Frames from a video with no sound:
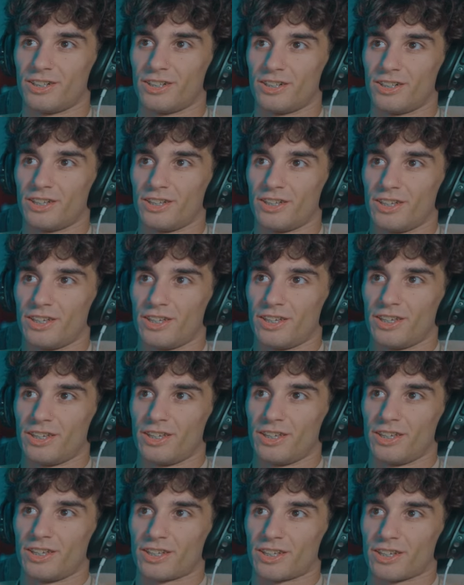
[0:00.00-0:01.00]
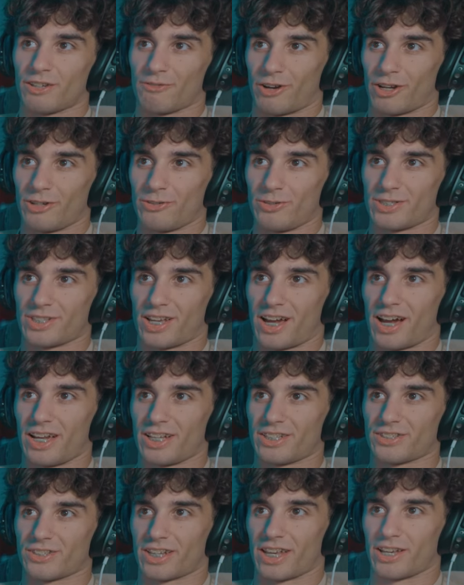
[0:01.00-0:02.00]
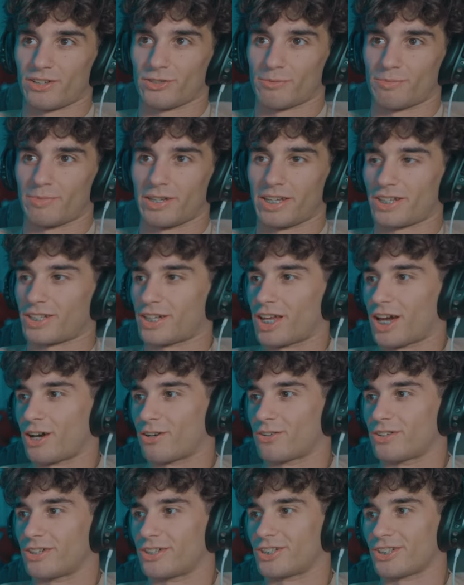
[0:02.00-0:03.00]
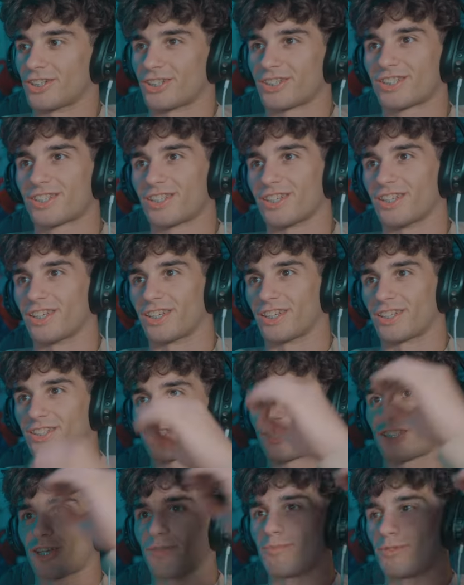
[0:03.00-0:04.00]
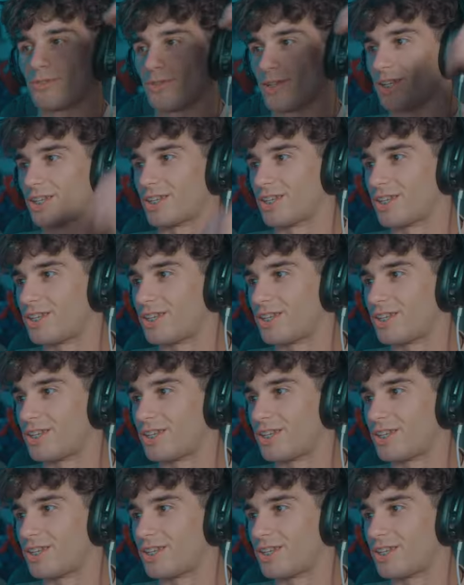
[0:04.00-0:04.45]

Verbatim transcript: Okay, why do his eyes look hella big now and just like separated?